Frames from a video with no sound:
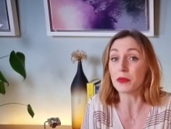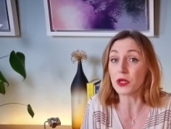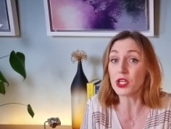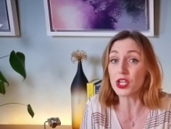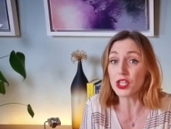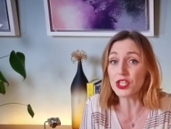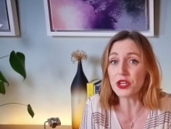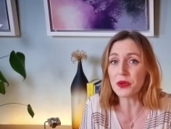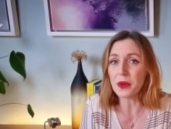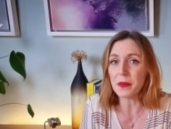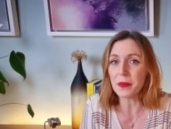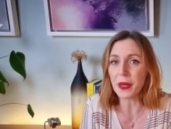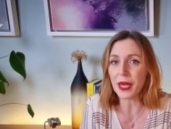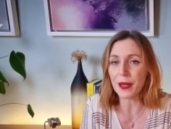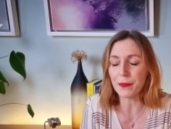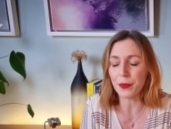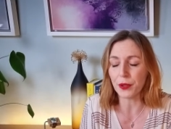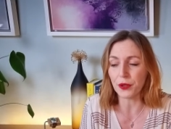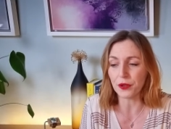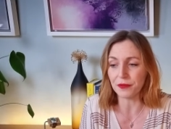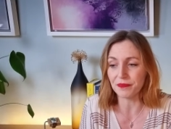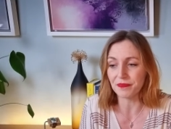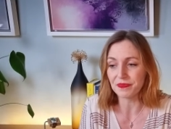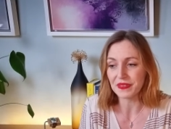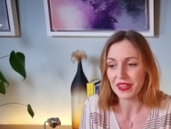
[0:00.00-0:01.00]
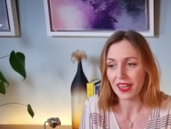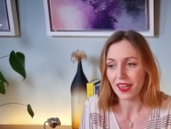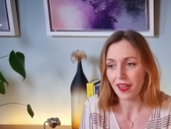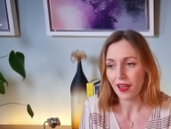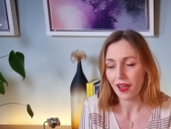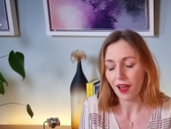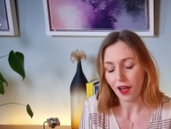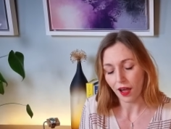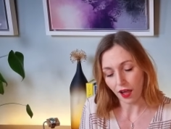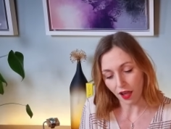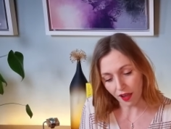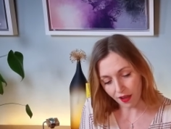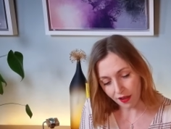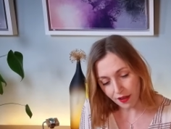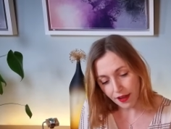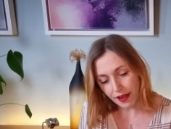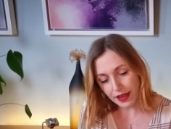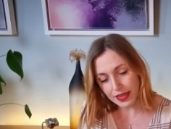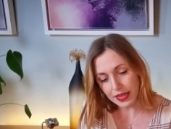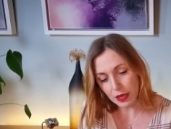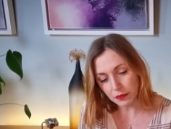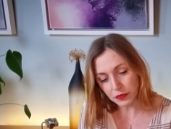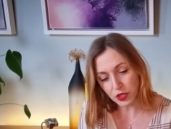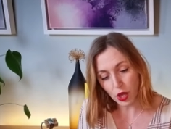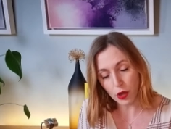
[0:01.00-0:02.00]
I'm gonna do it, people. I
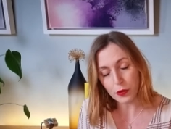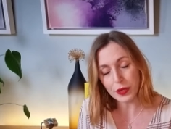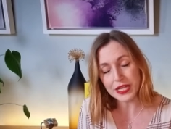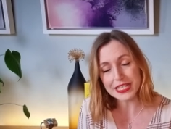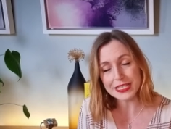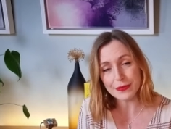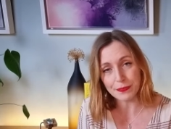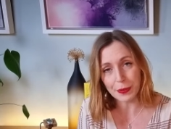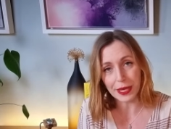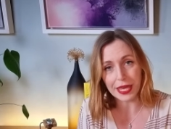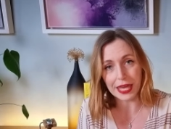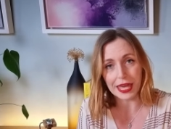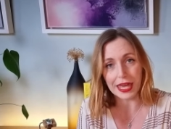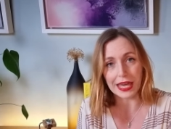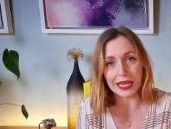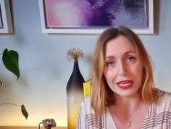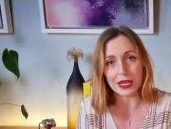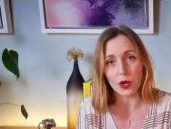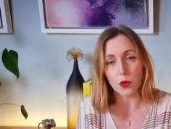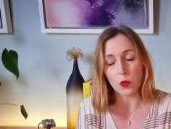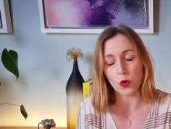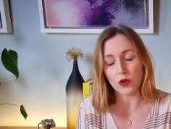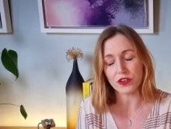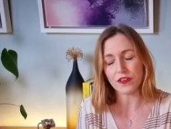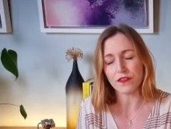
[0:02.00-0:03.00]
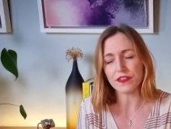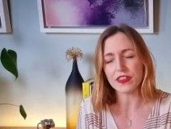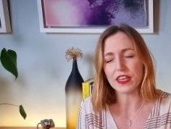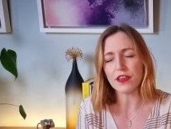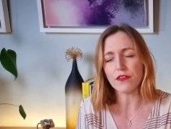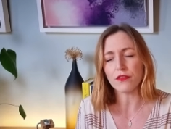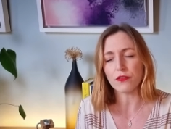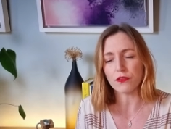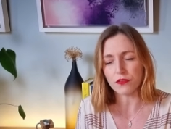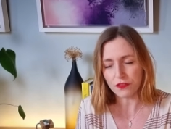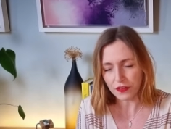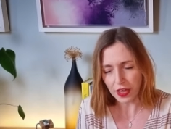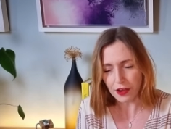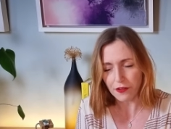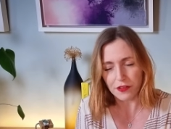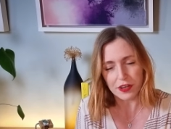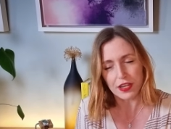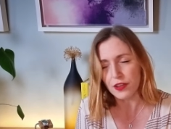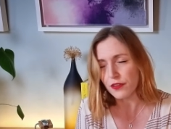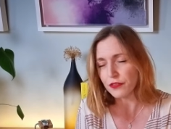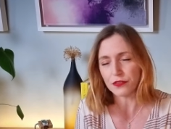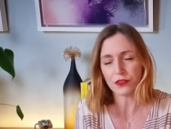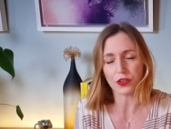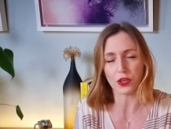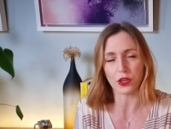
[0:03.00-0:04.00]
am going to pick one of the
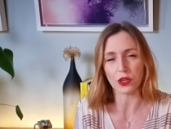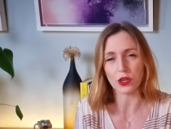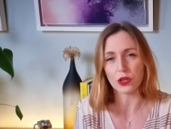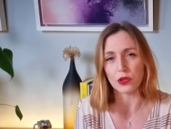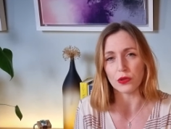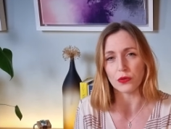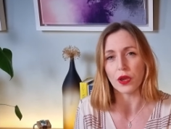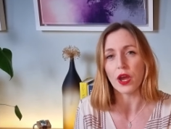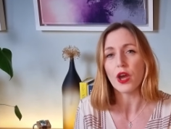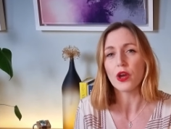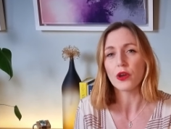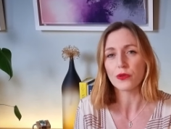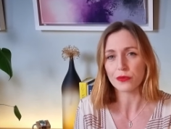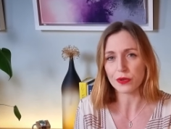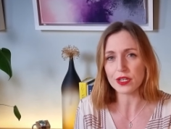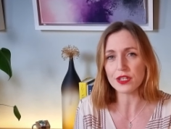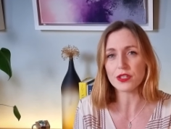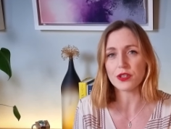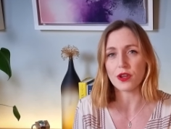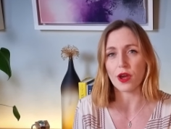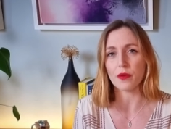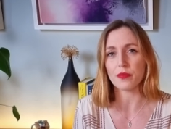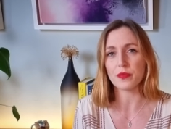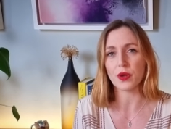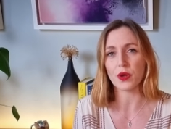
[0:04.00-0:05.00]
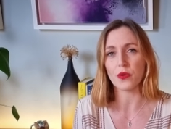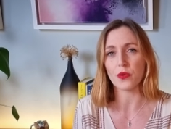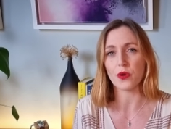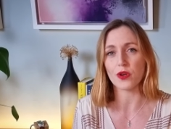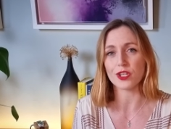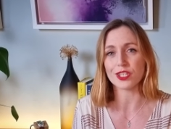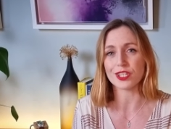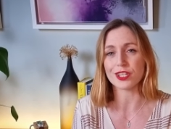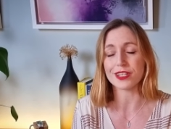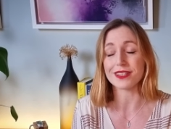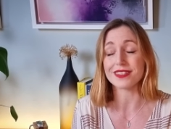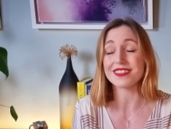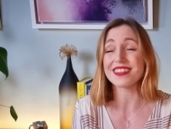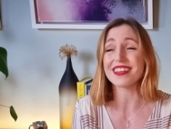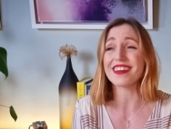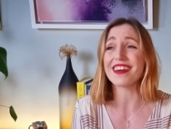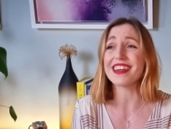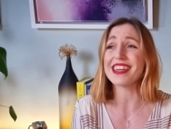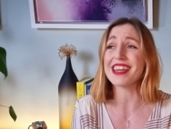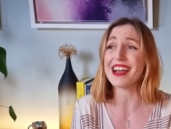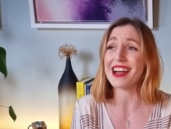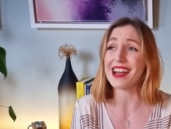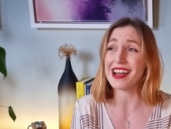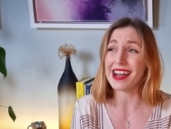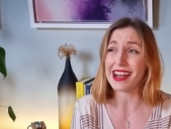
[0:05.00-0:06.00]
very few Richard Mille watches that
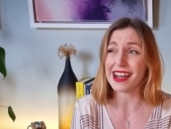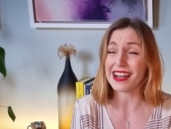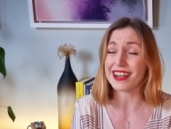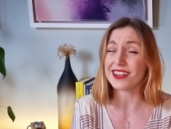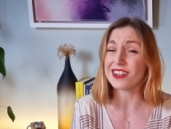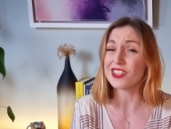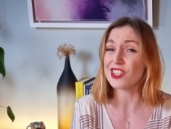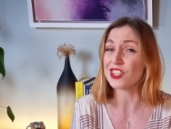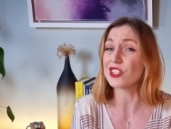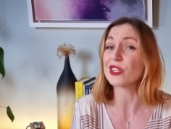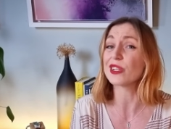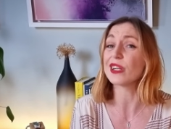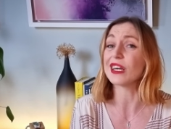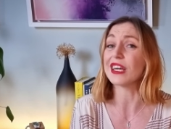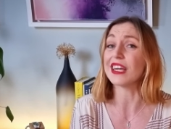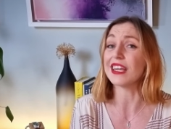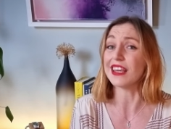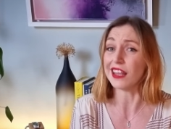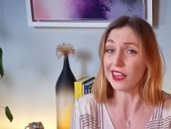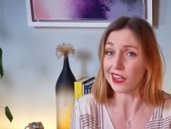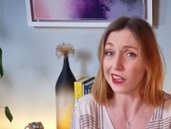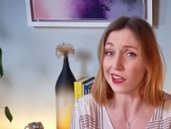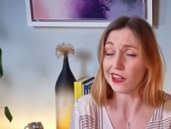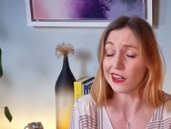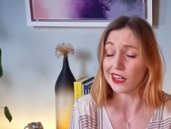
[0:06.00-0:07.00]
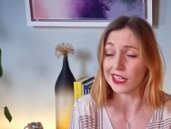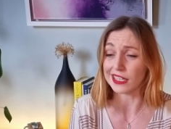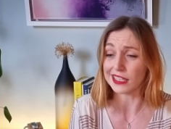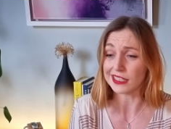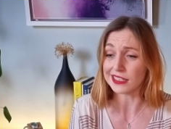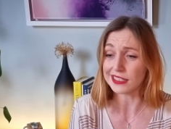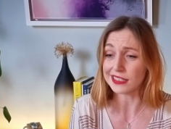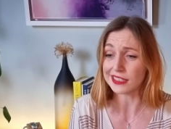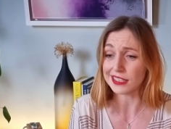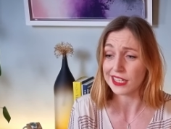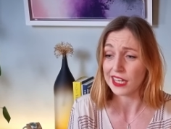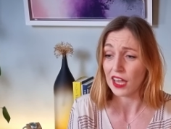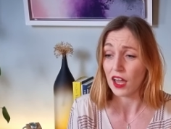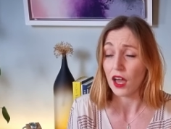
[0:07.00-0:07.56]
I actually like.